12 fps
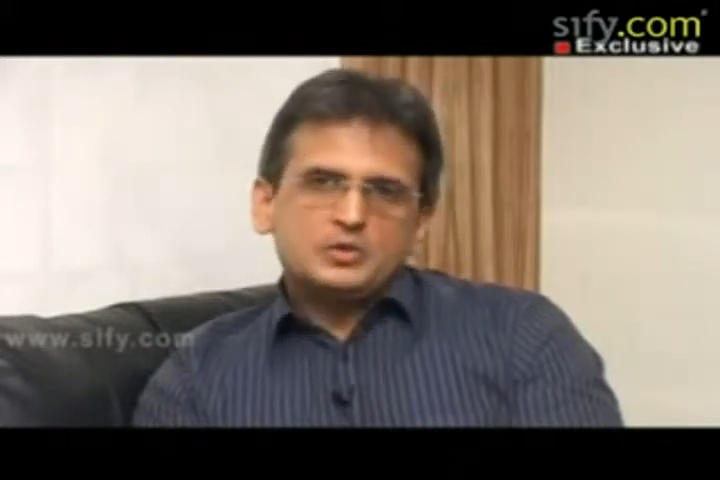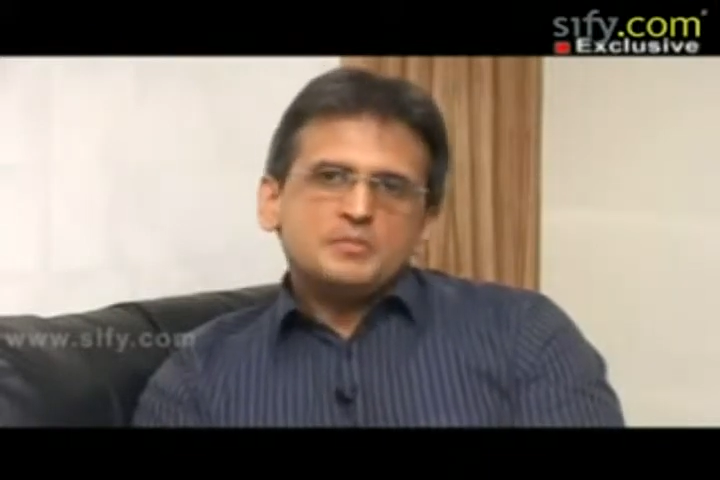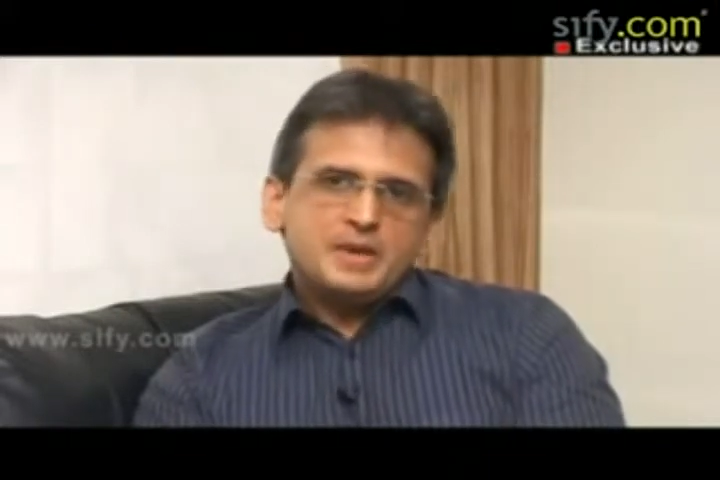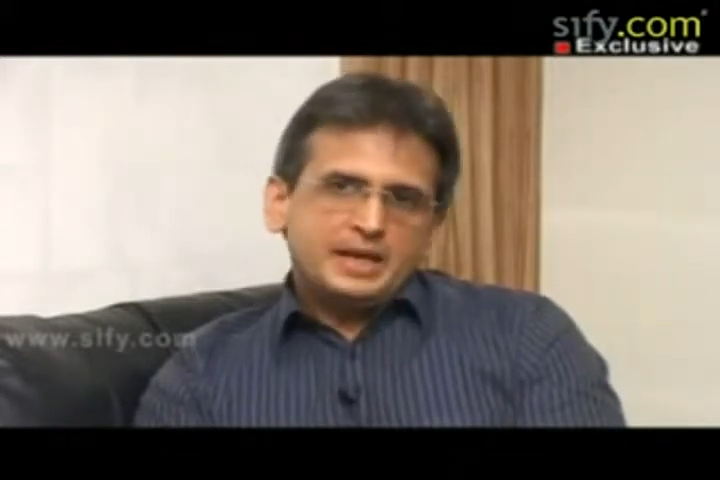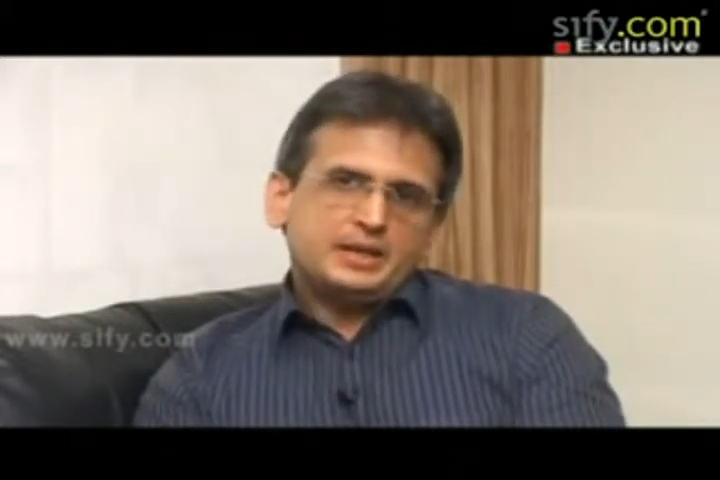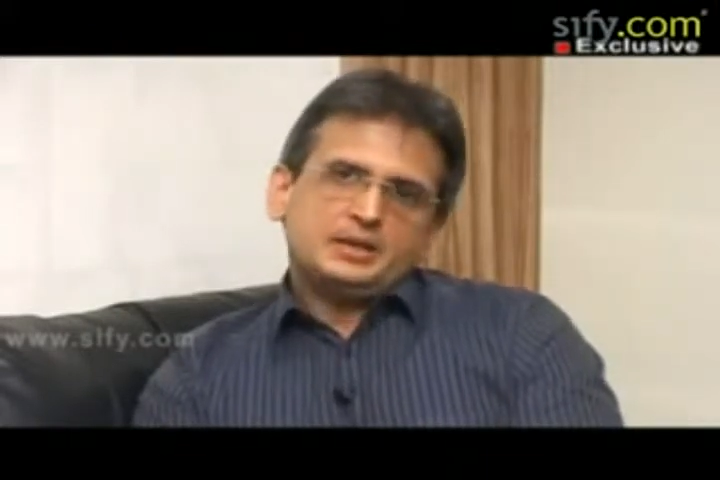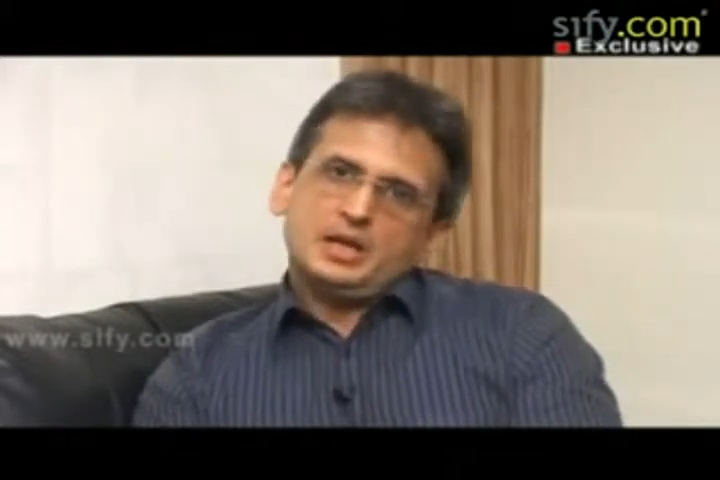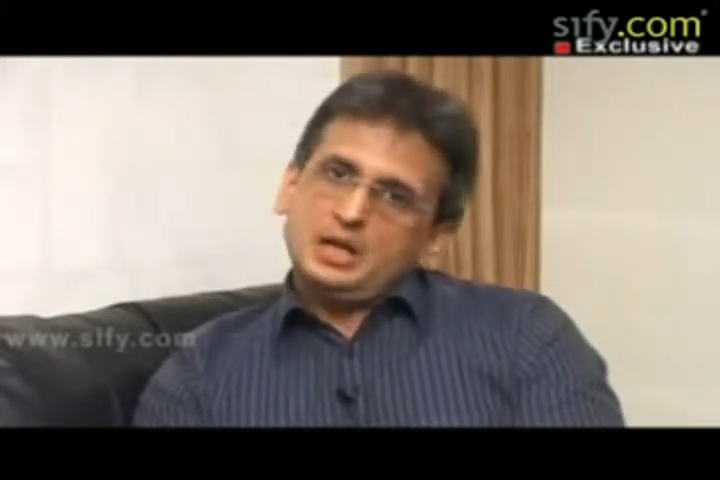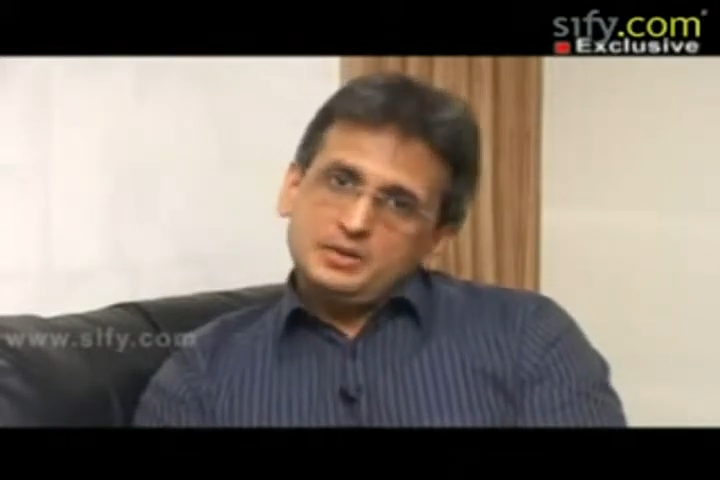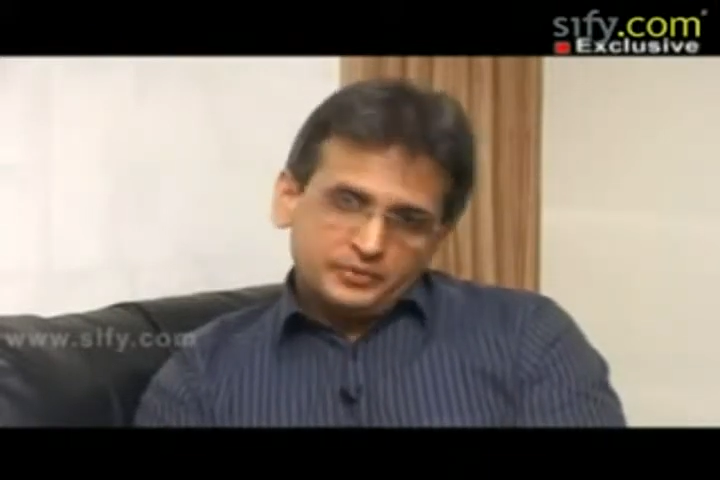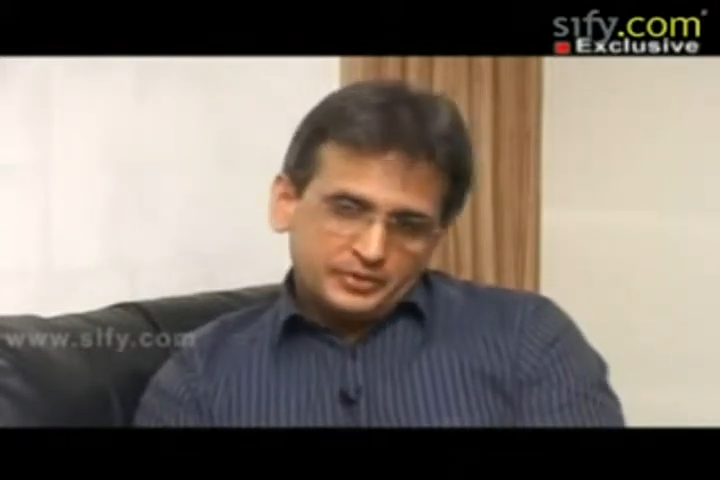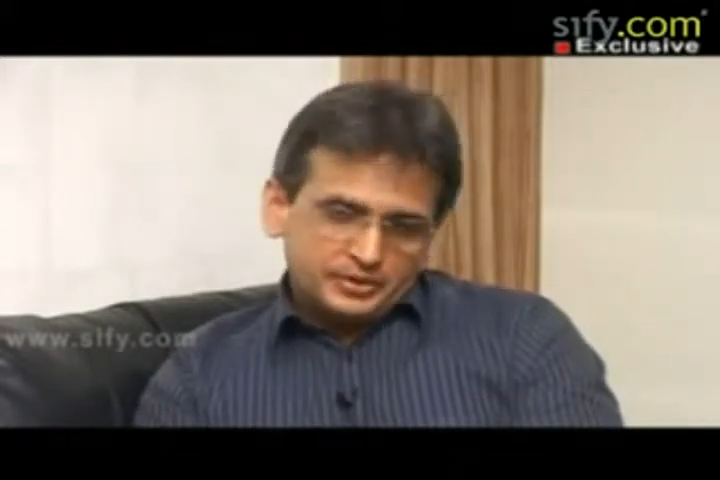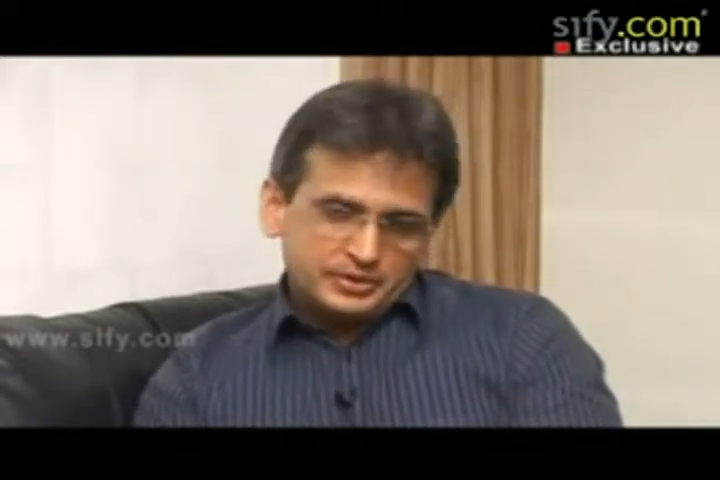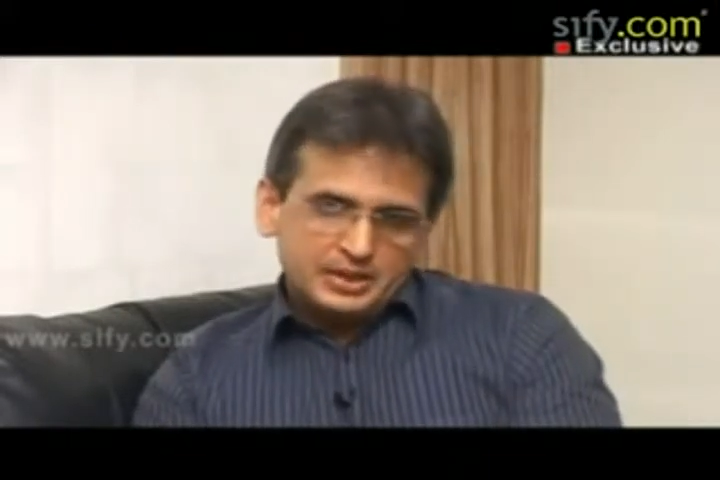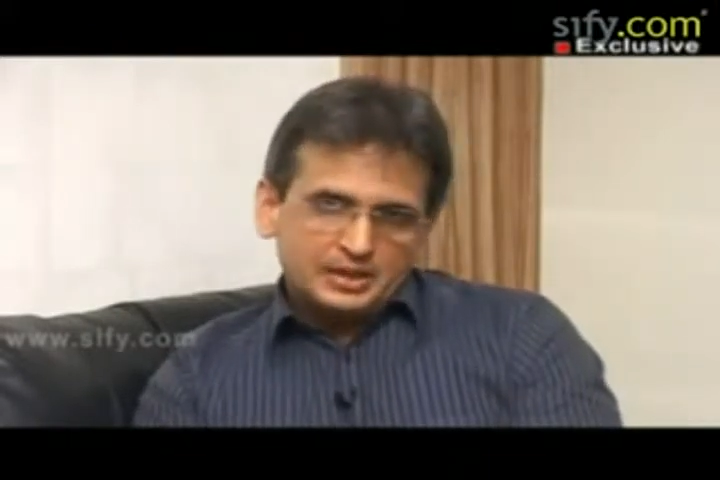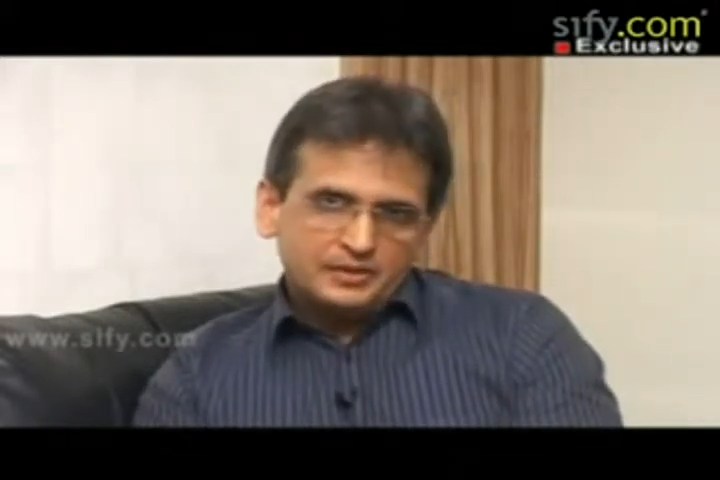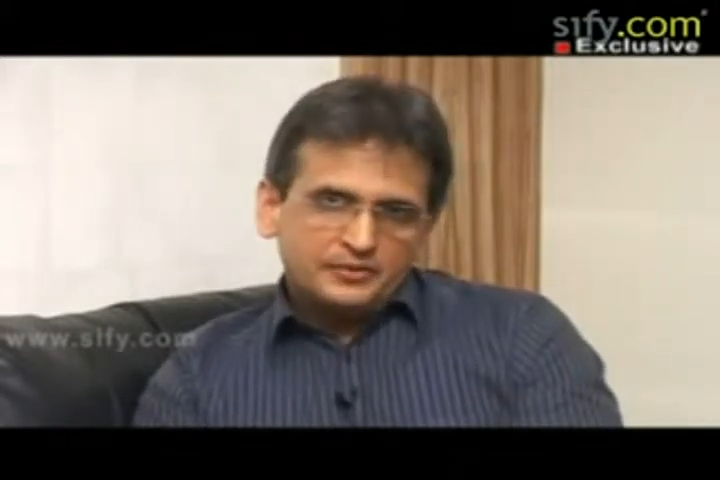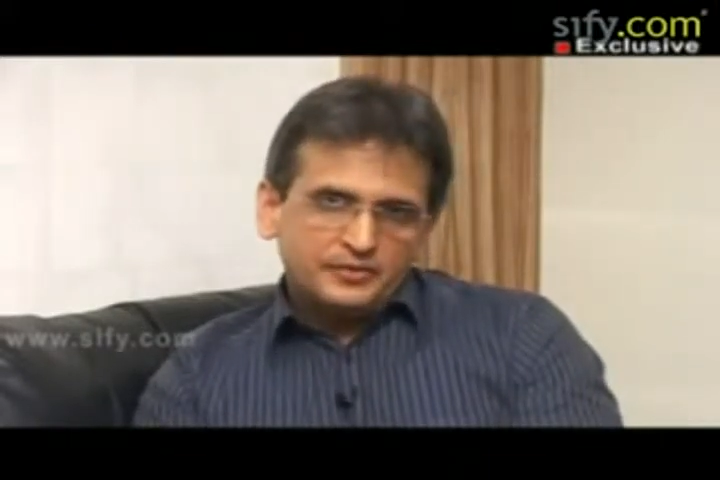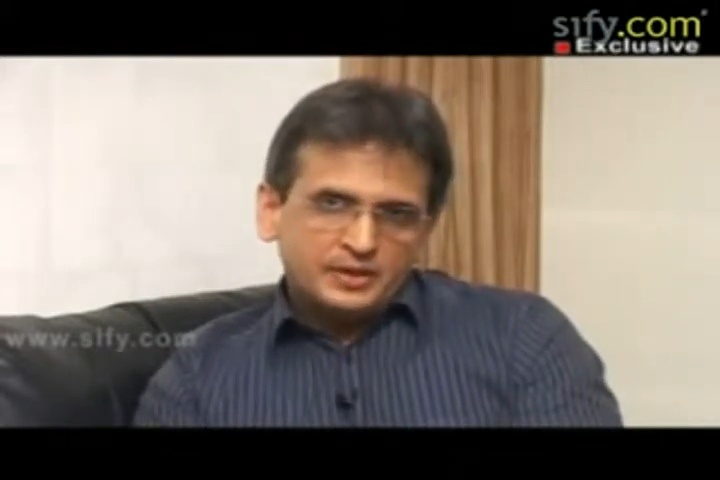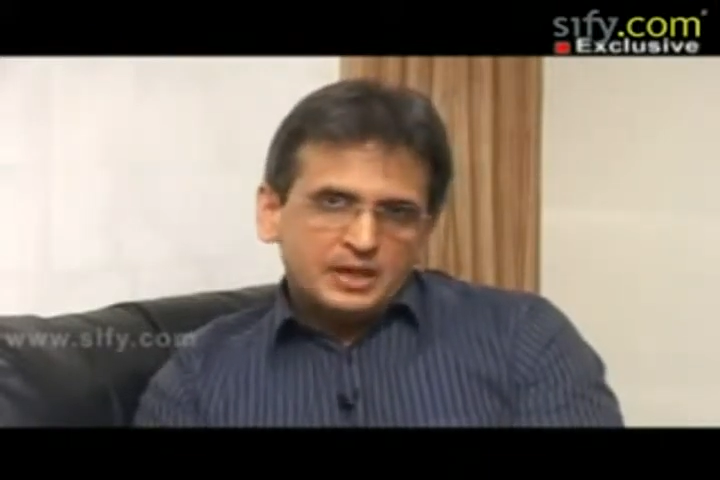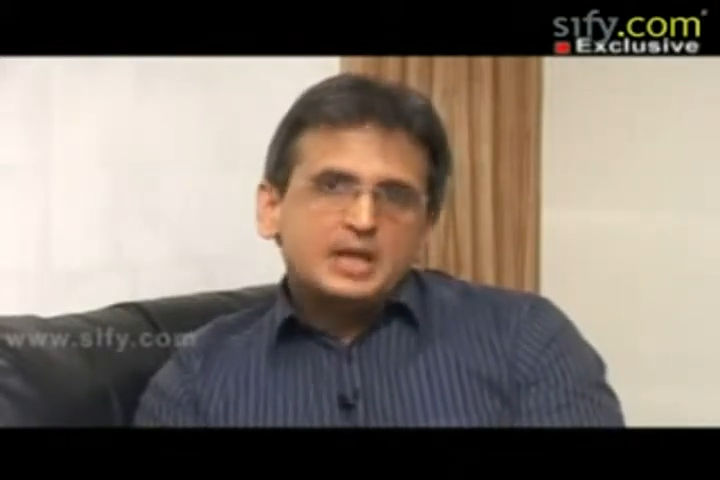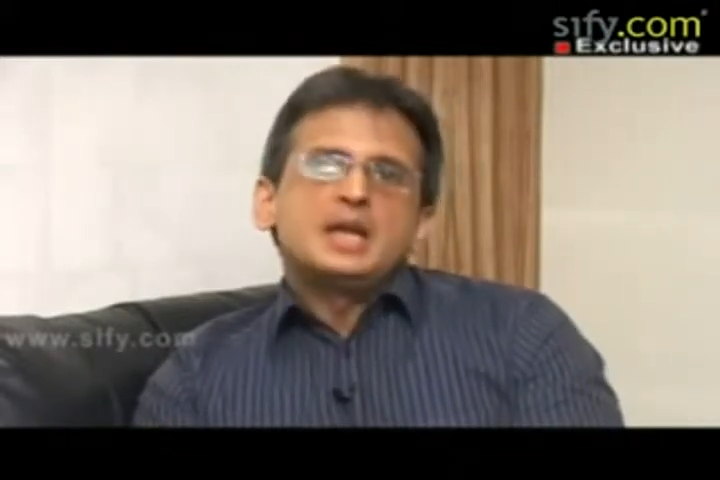to make time for yourself,